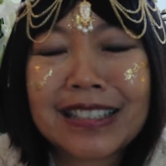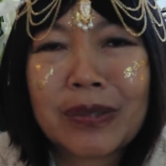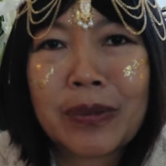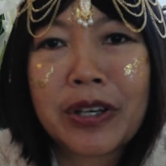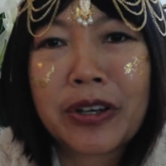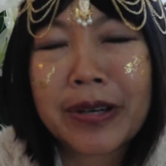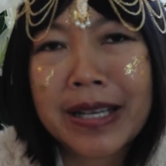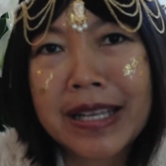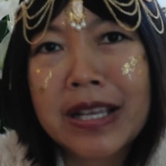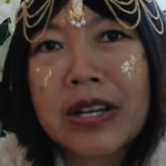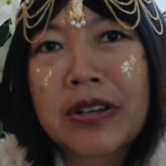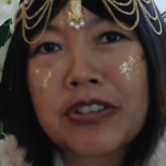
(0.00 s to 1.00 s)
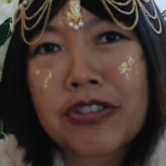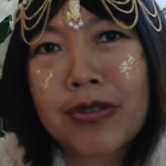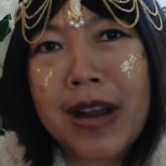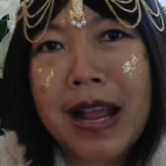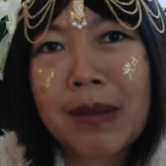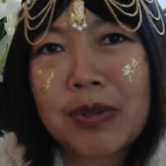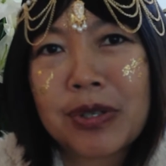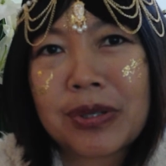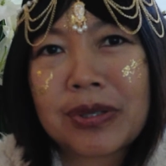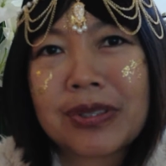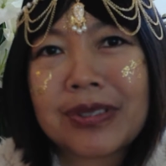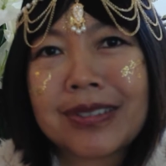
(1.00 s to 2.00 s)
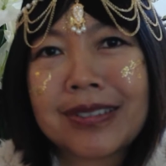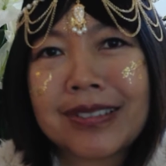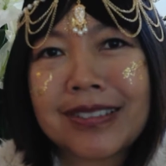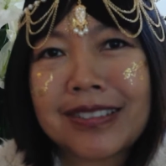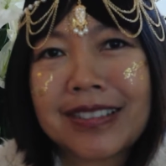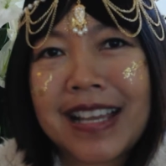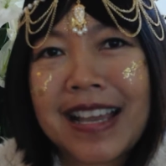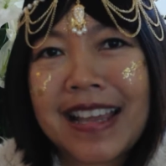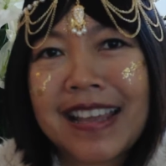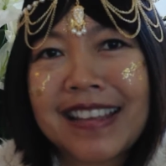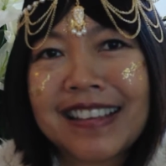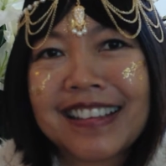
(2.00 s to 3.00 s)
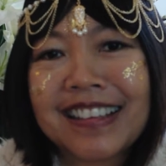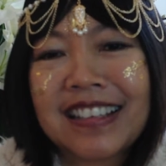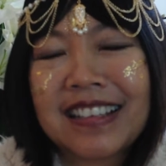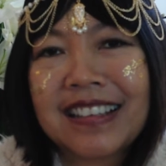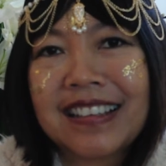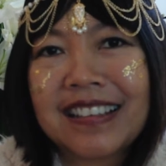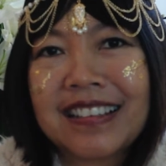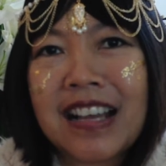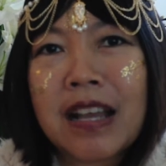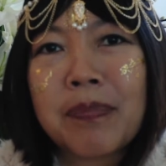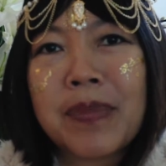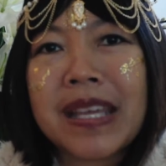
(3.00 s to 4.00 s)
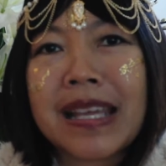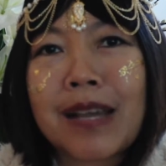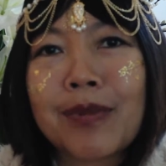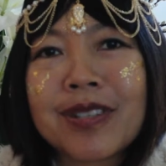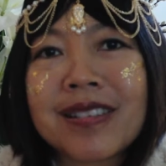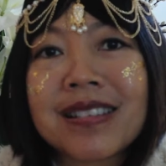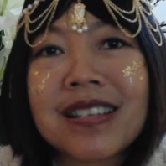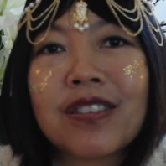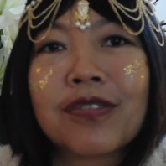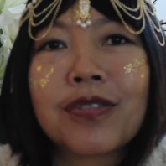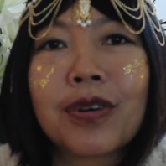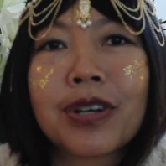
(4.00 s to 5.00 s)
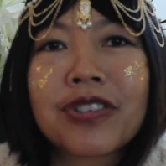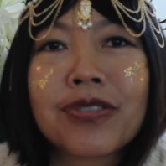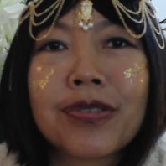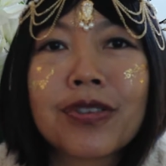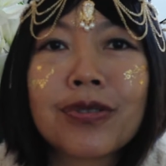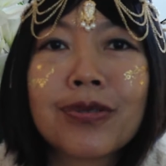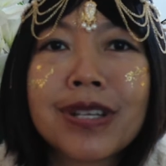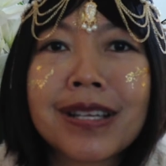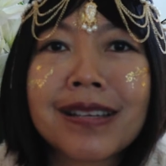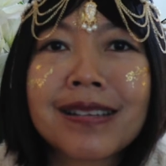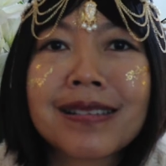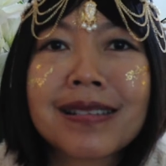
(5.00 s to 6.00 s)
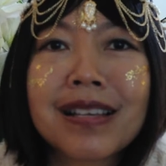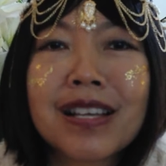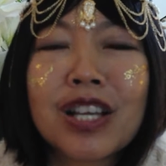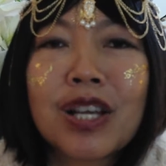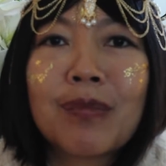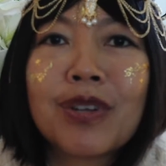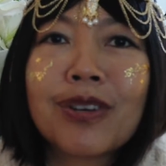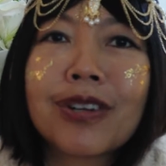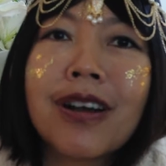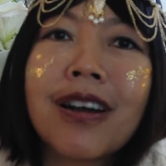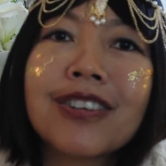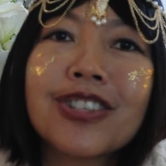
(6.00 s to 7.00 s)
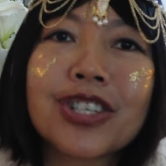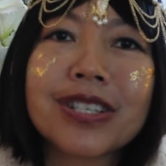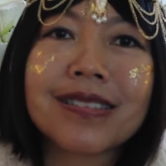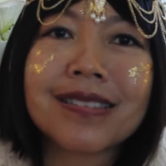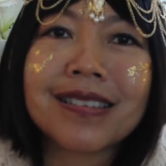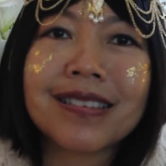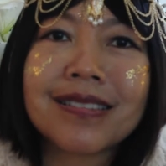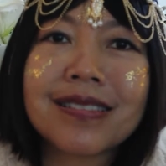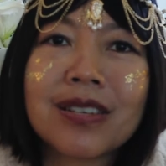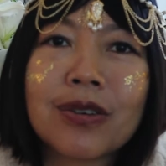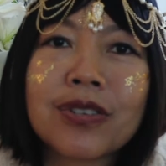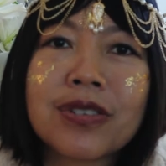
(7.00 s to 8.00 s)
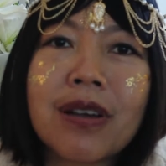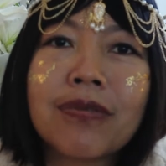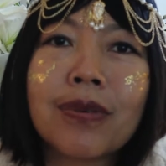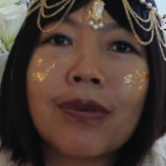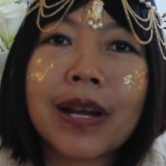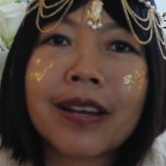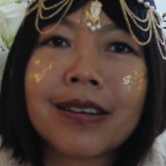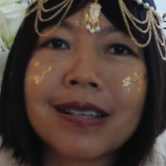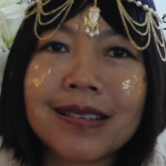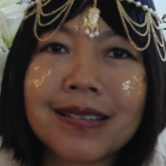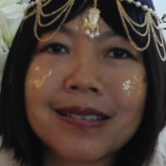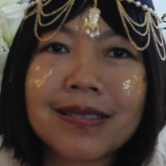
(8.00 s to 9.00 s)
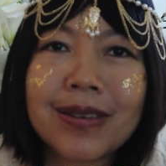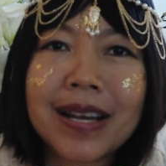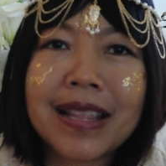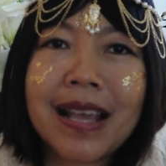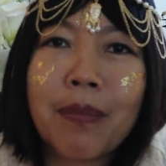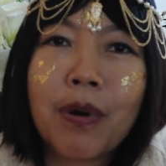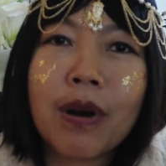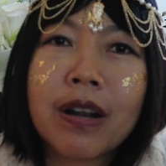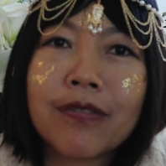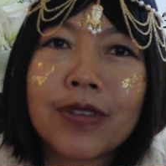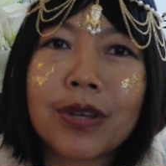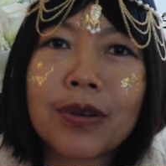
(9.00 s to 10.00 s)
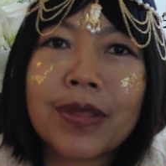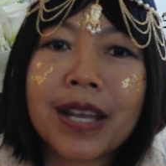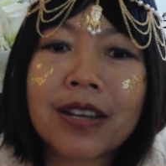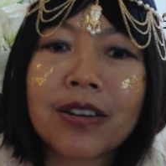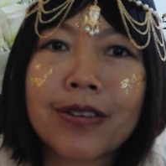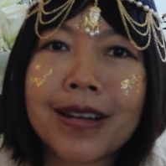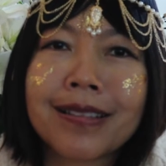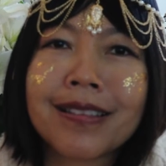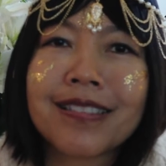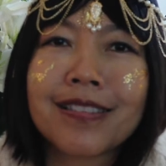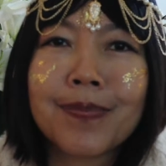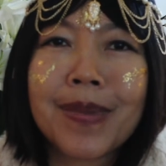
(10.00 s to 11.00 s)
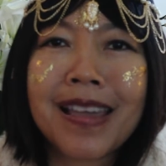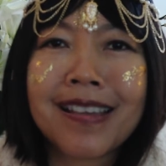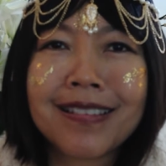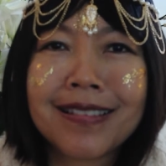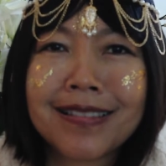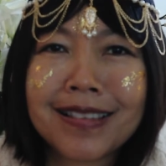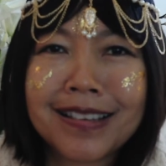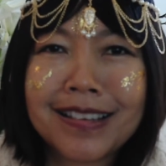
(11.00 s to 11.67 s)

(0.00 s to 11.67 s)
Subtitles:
Where your ego is trapped, okay? Not being able to see the forest through the trees, but your consciousness, your self-awareness, right? That part of you that can create this space,